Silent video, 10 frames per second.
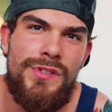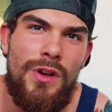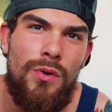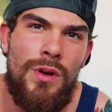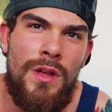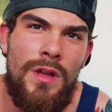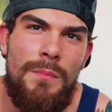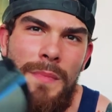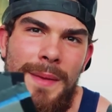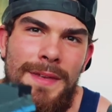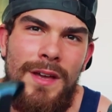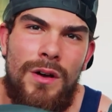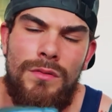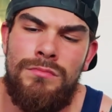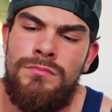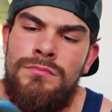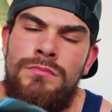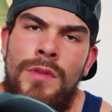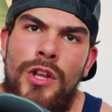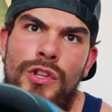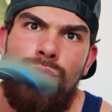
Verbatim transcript: So maybe I'll, I'll